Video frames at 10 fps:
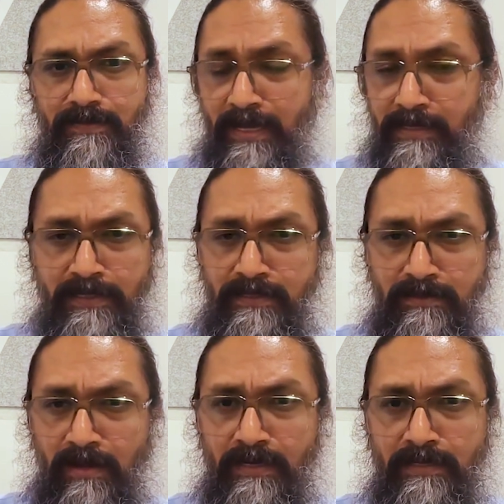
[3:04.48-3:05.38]
And it
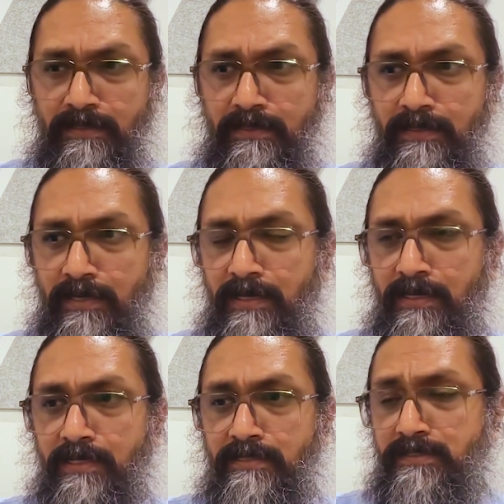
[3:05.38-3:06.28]
is not
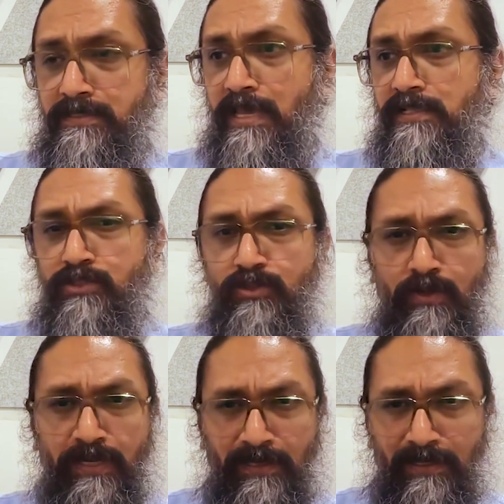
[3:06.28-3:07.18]
a sales
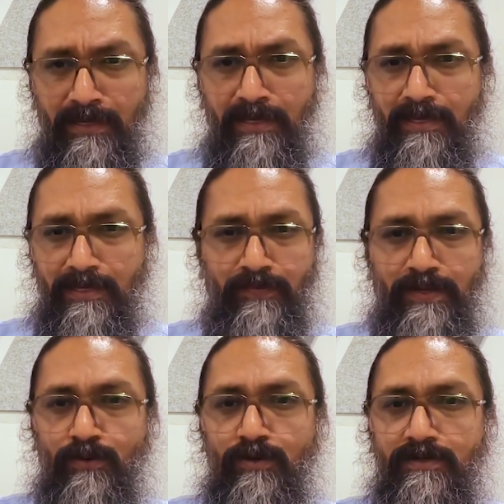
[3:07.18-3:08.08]
story. If
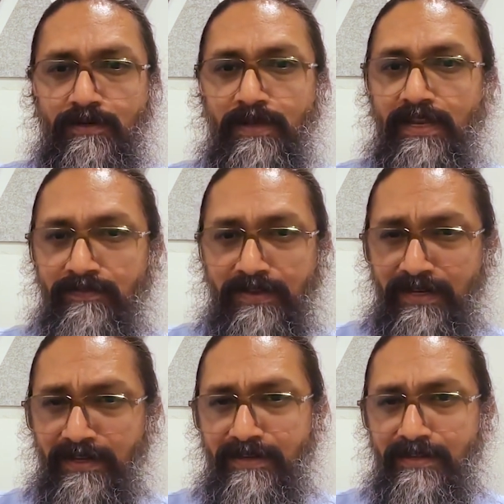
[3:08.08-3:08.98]
I don't believe in
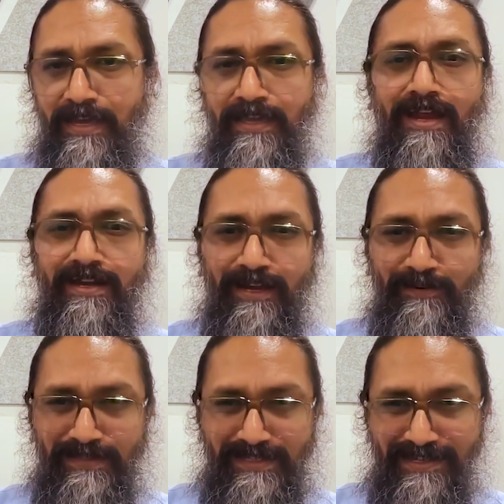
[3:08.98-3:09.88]
it, I can't
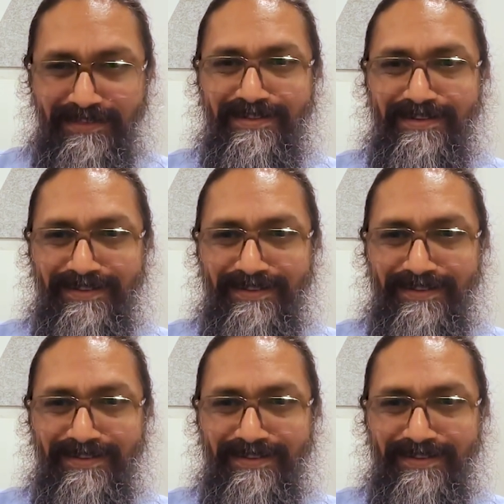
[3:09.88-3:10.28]
convince others.